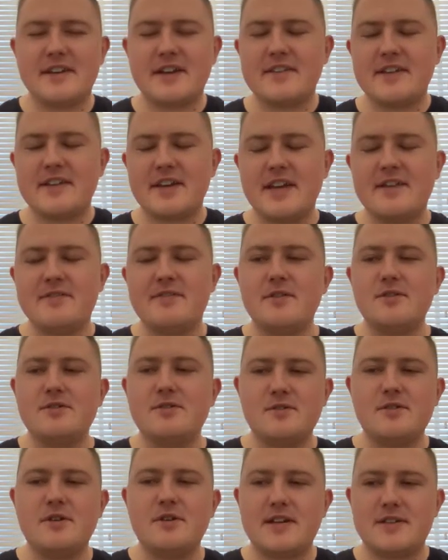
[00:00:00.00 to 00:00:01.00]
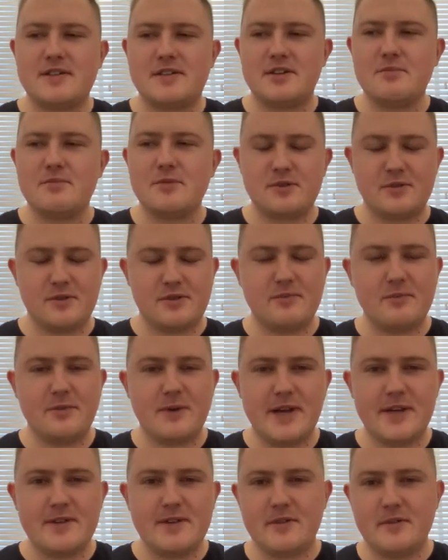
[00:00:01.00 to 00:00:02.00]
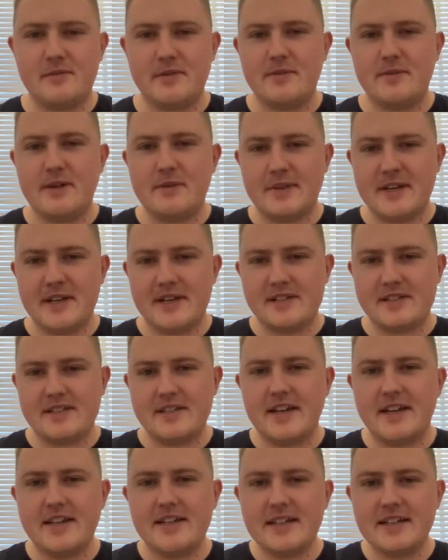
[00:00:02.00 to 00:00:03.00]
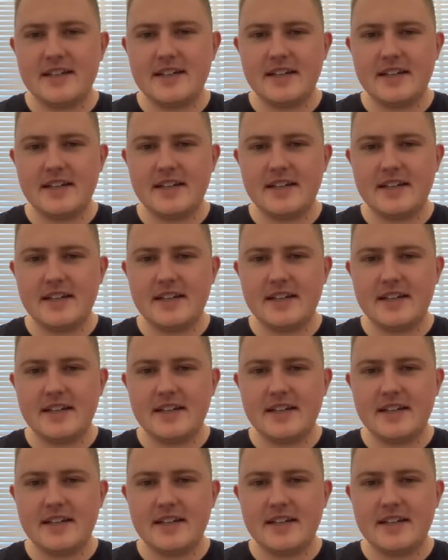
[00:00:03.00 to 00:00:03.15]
I think if you do get some sort of praise from him, that means that